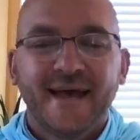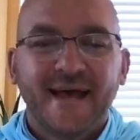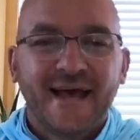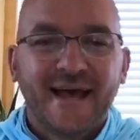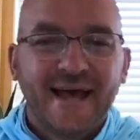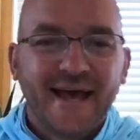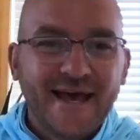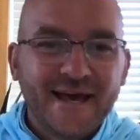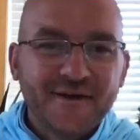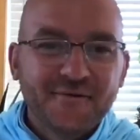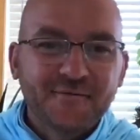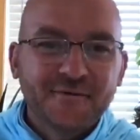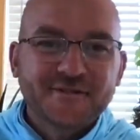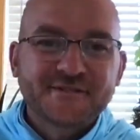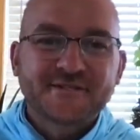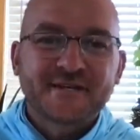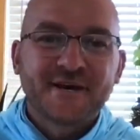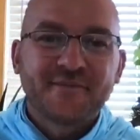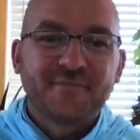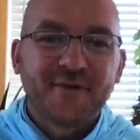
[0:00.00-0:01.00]
Hey,
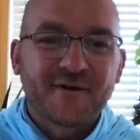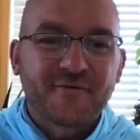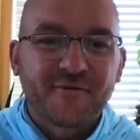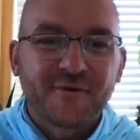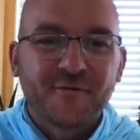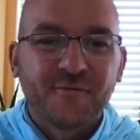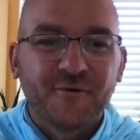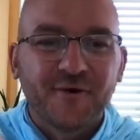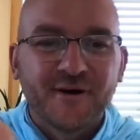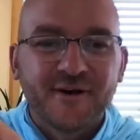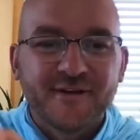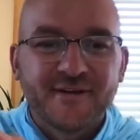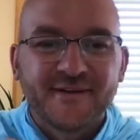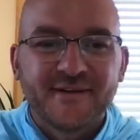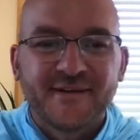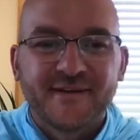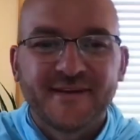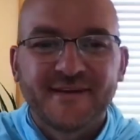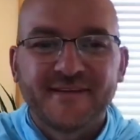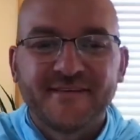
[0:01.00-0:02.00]
what's up,
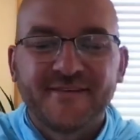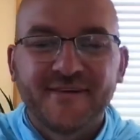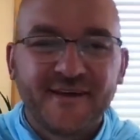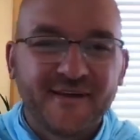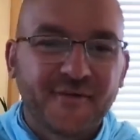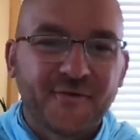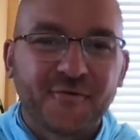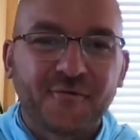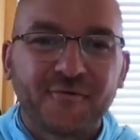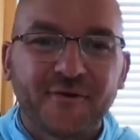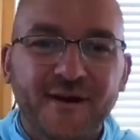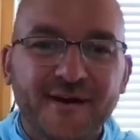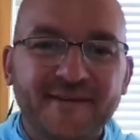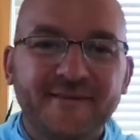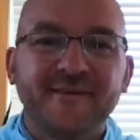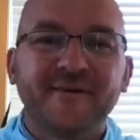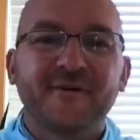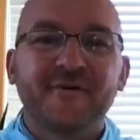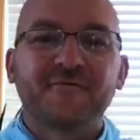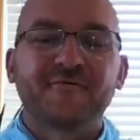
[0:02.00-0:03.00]
everyone? Taylor Wright
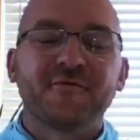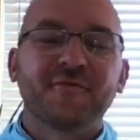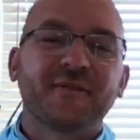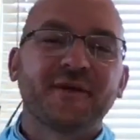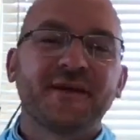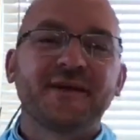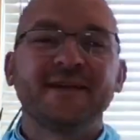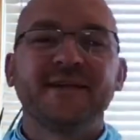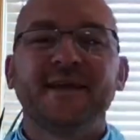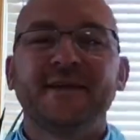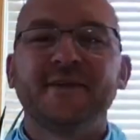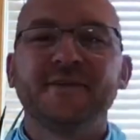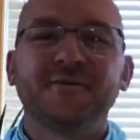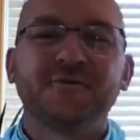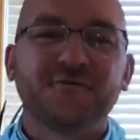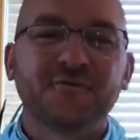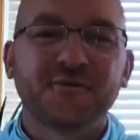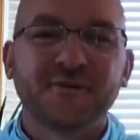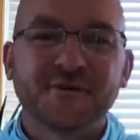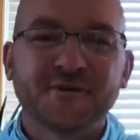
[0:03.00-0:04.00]
here from the Canadian
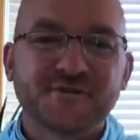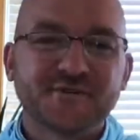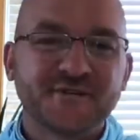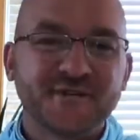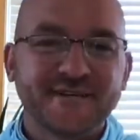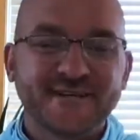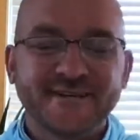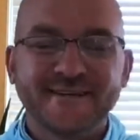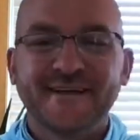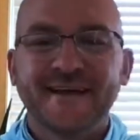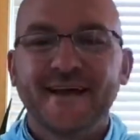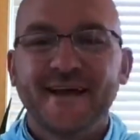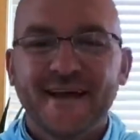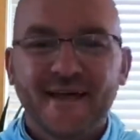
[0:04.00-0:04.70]
Tradition.